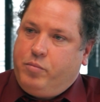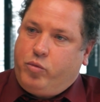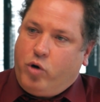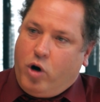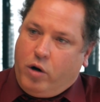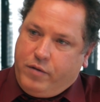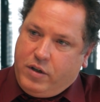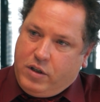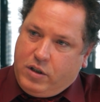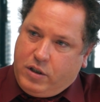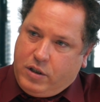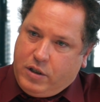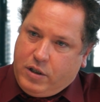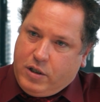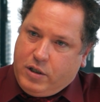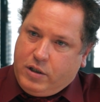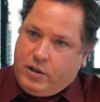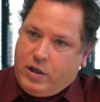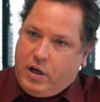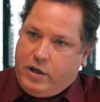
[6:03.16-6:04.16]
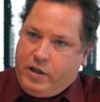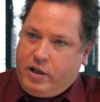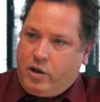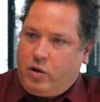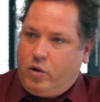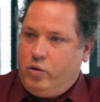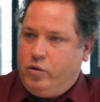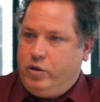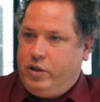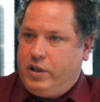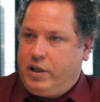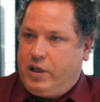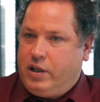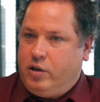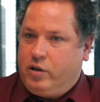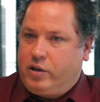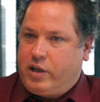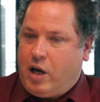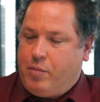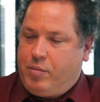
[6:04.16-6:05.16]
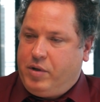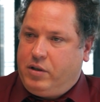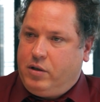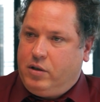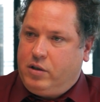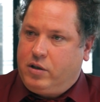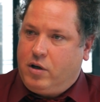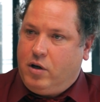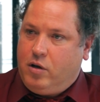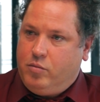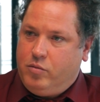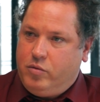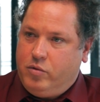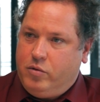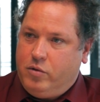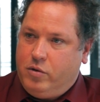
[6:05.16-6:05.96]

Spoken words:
provinces and including in the capital, Kabul?